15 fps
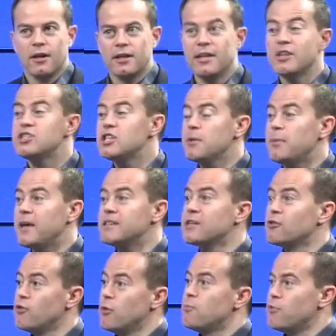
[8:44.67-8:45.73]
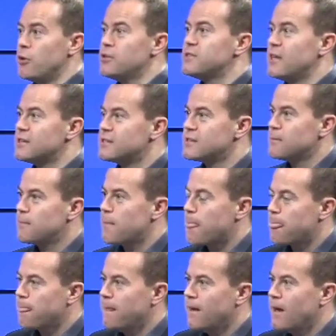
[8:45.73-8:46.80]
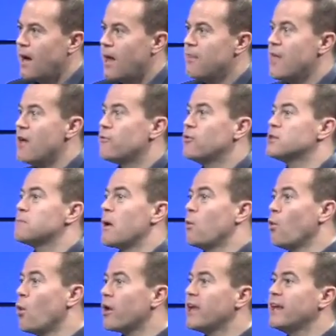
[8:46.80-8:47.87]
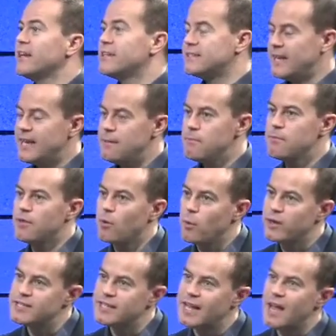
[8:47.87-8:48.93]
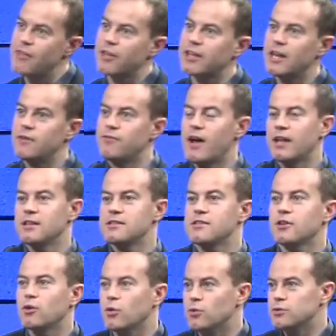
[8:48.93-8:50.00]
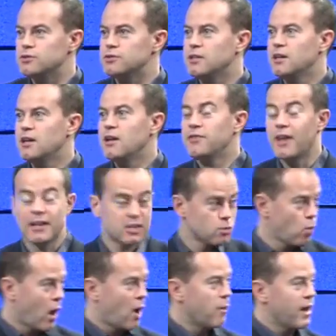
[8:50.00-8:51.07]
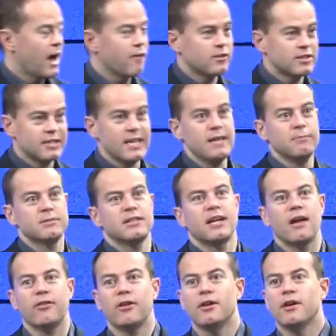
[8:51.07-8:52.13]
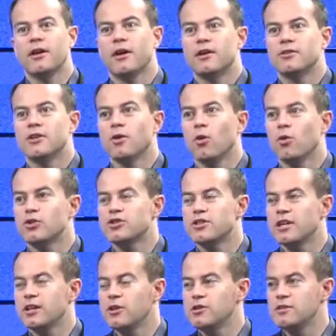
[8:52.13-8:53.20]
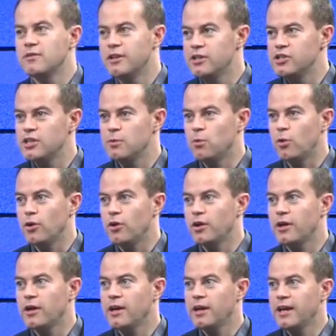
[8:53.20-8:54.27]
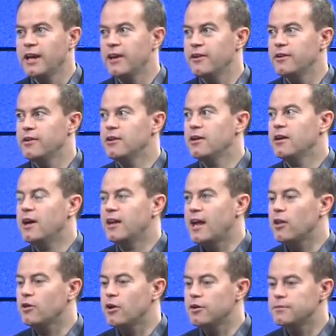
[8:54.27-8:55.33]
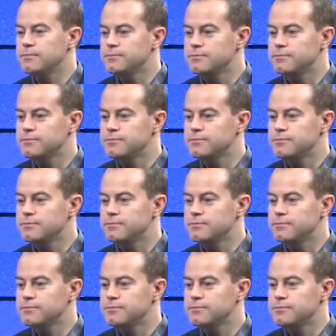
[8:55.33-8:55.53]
Leadership is a group process, and therefore it's by working in a team that we together can advance the cause. That's why we have a team together to launch the inclusive leadership work here at Alcom.